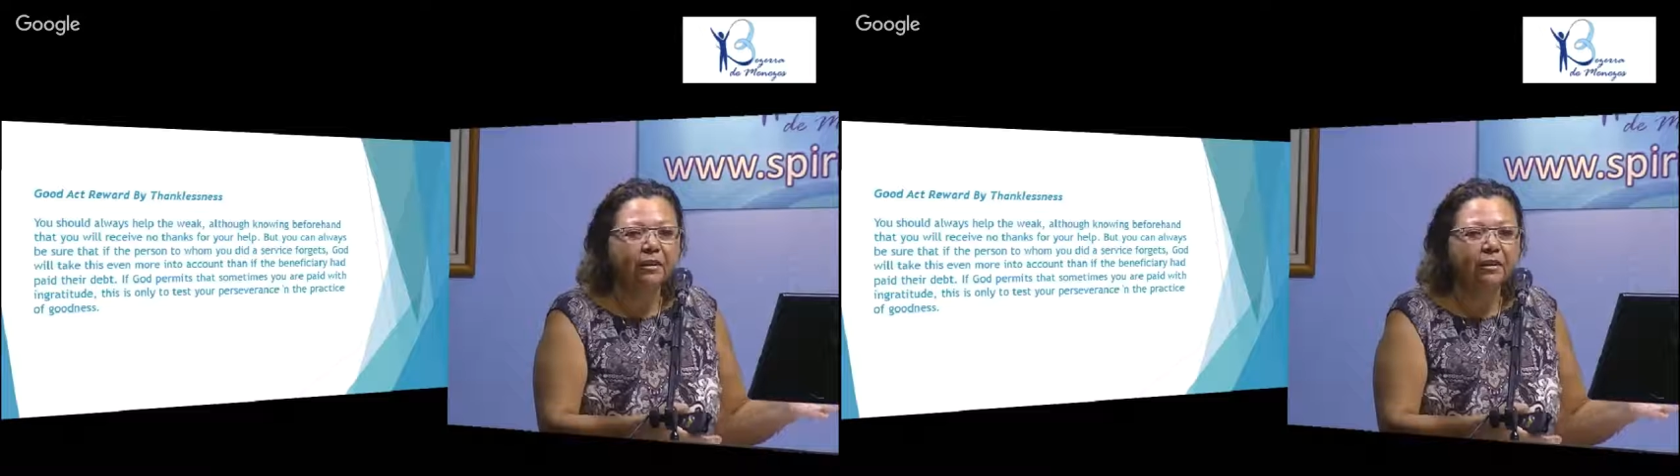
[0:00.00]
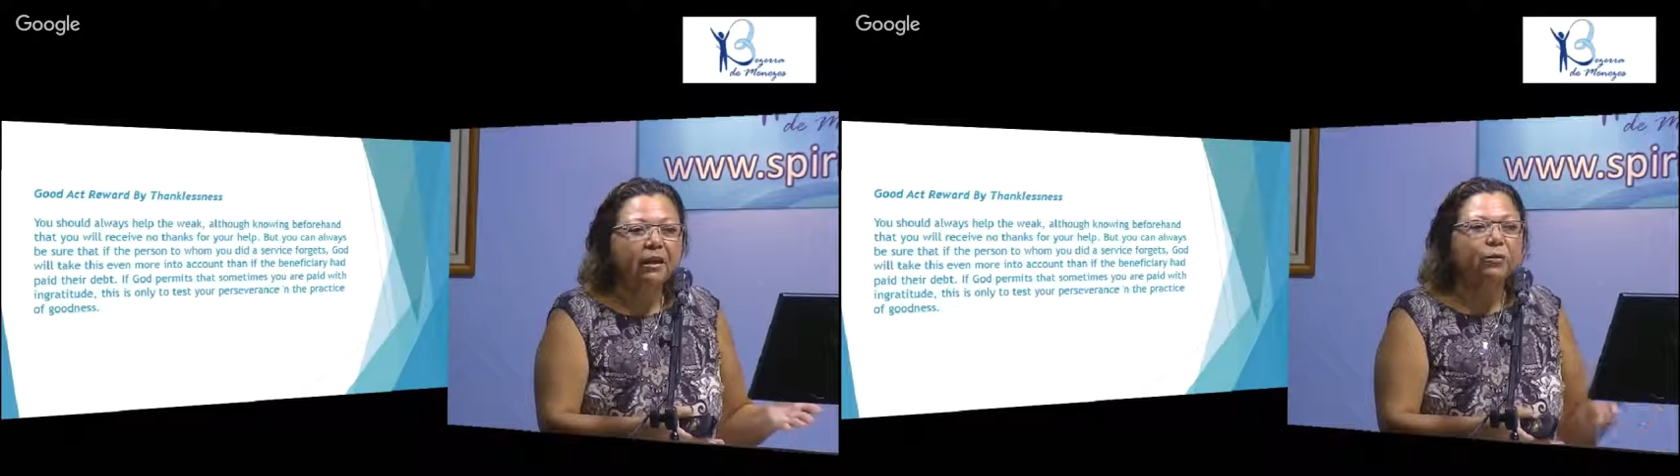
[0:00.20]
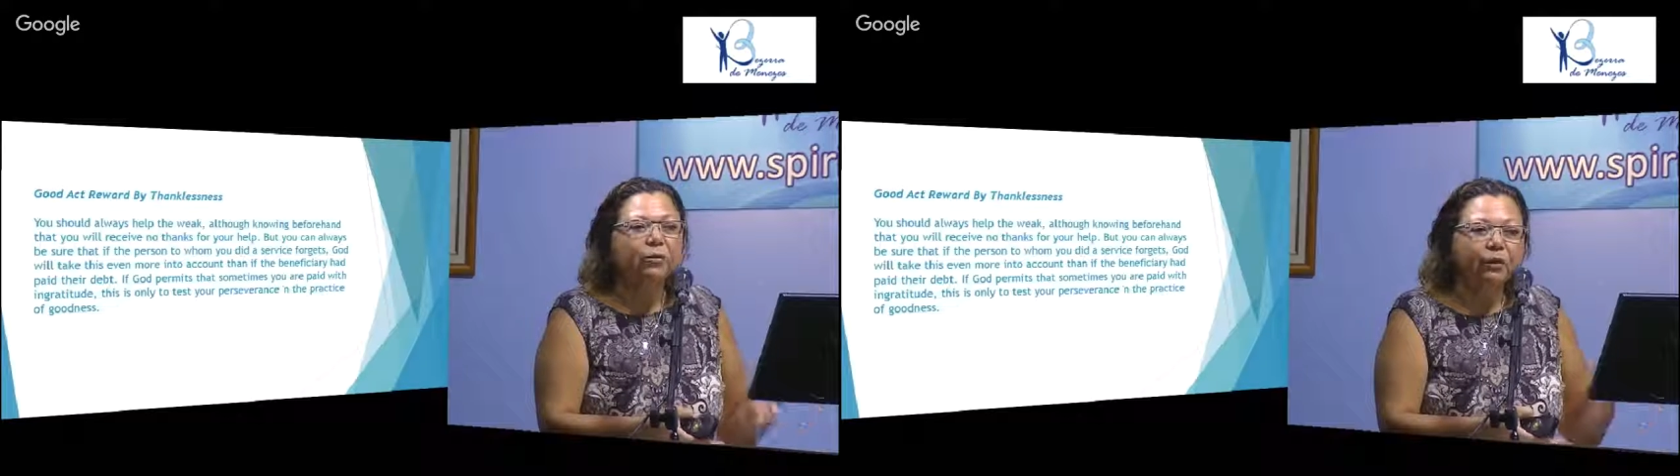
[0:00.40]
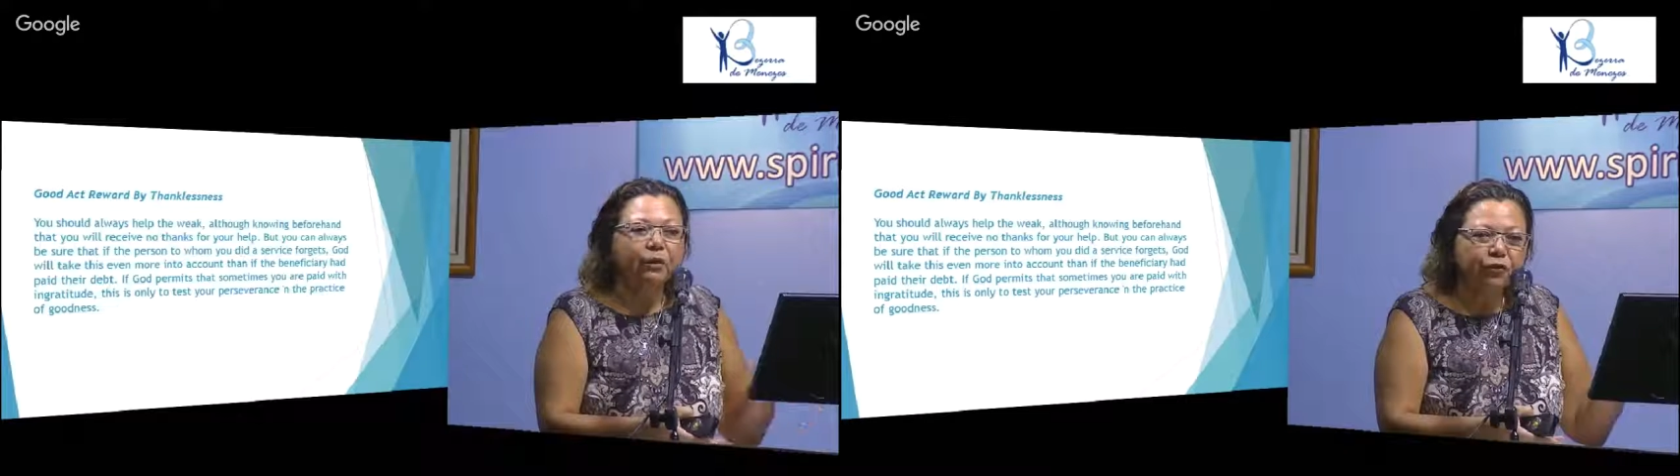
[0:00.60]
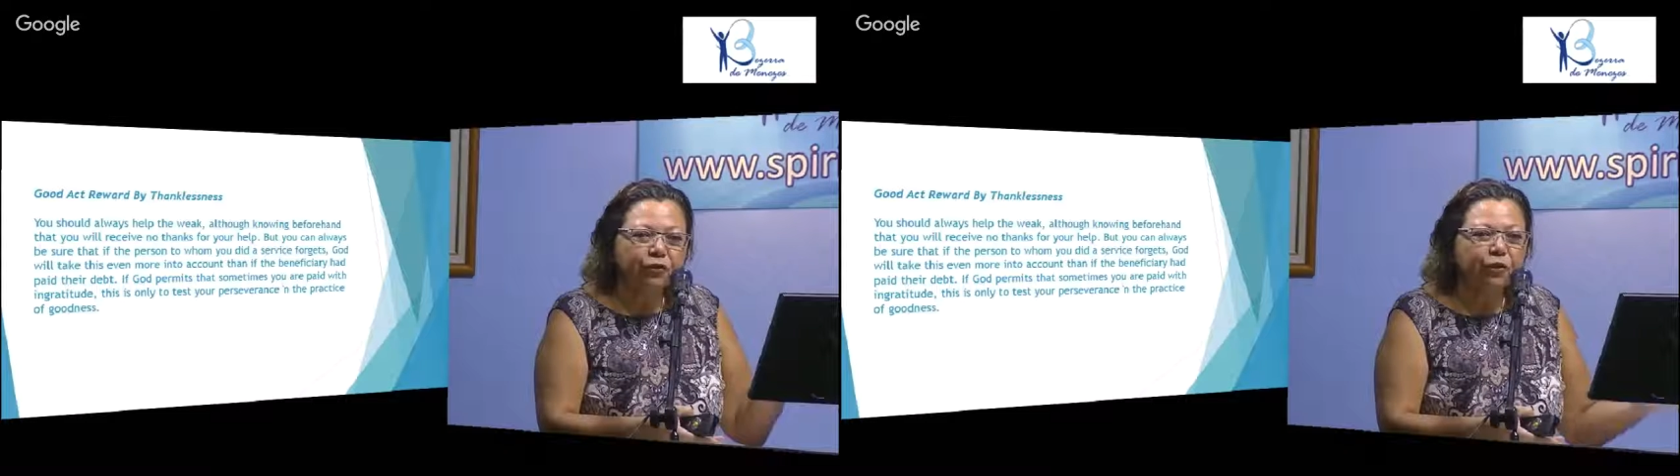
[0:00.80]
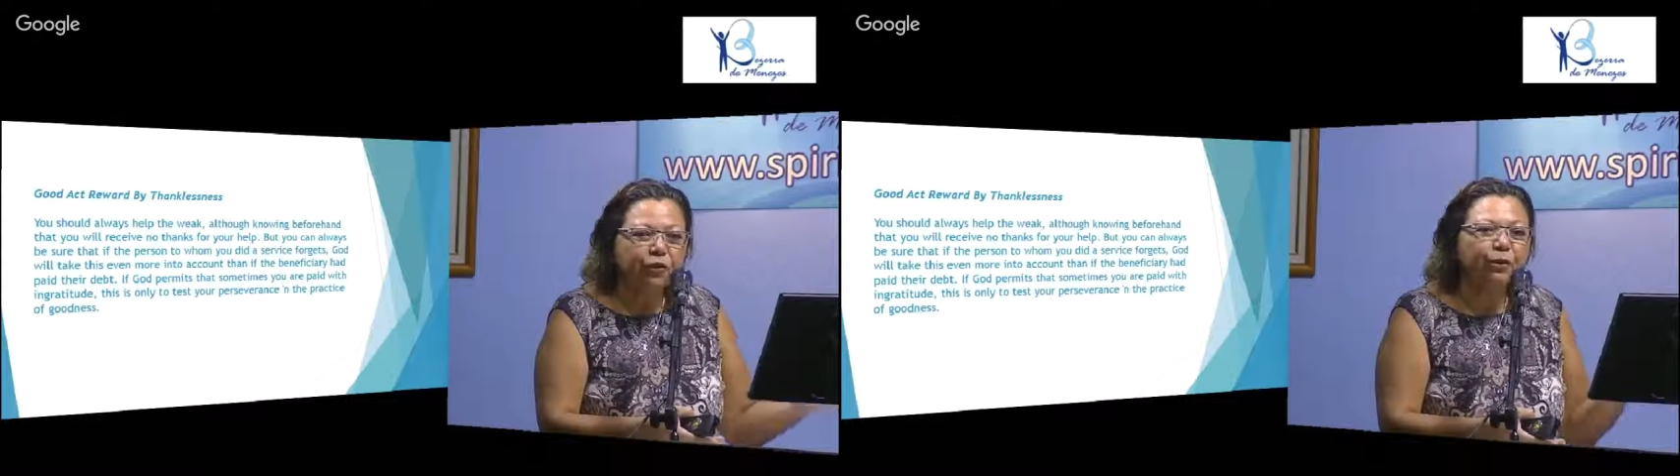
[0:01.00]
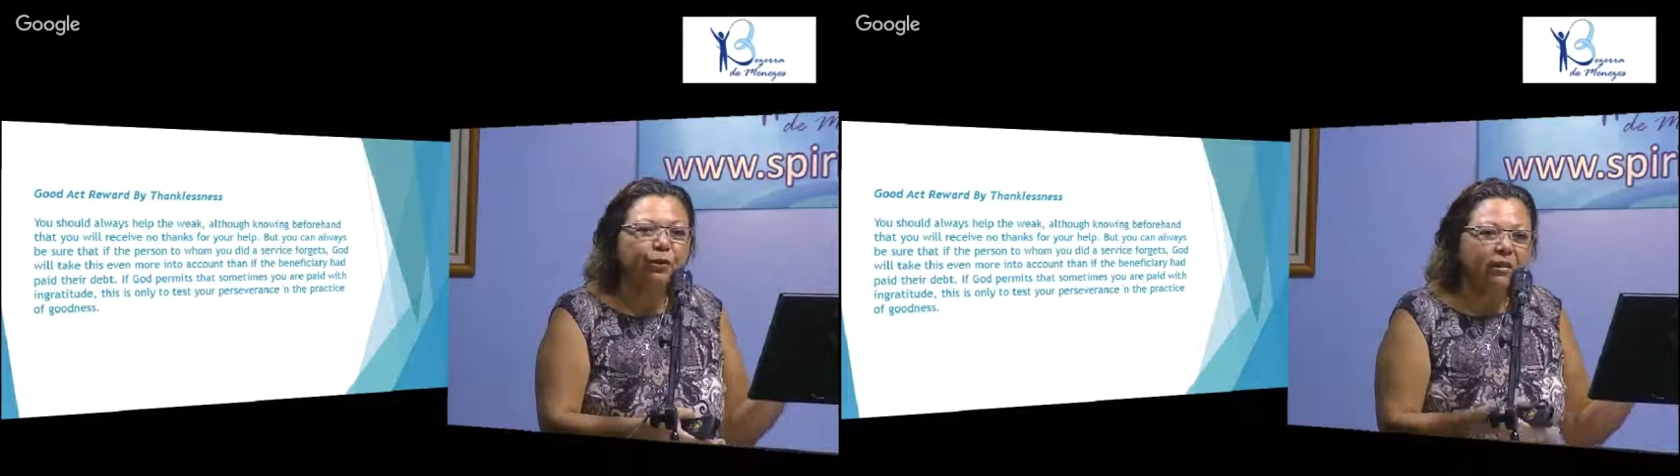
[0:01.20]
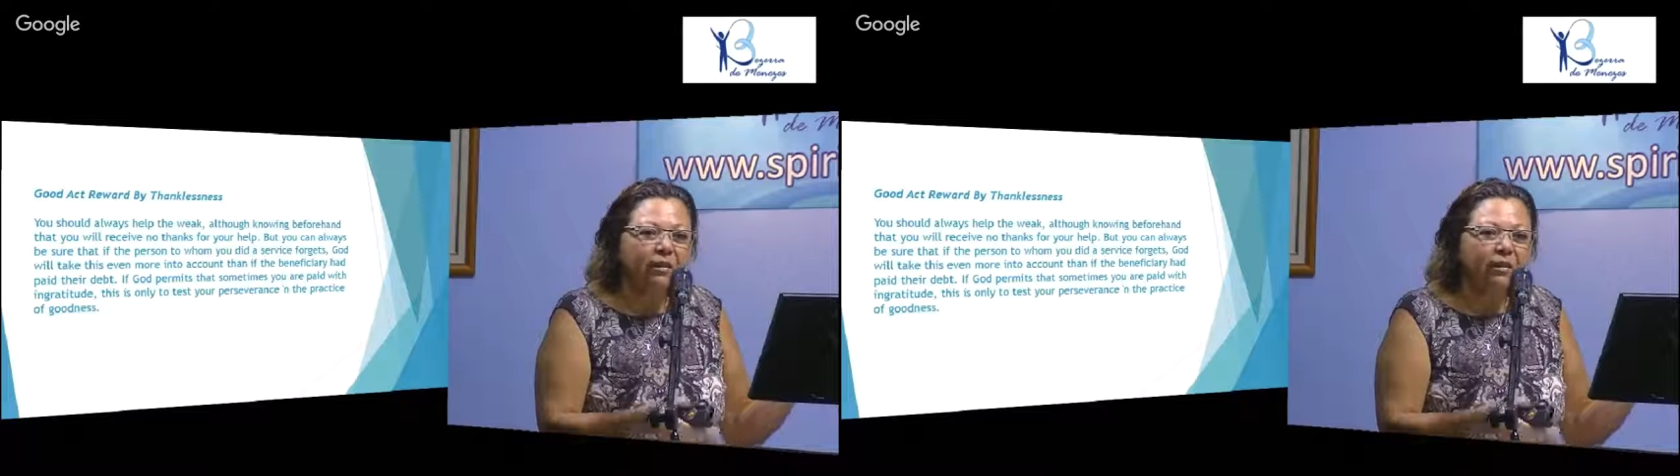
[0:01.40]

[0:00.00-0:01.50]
we still not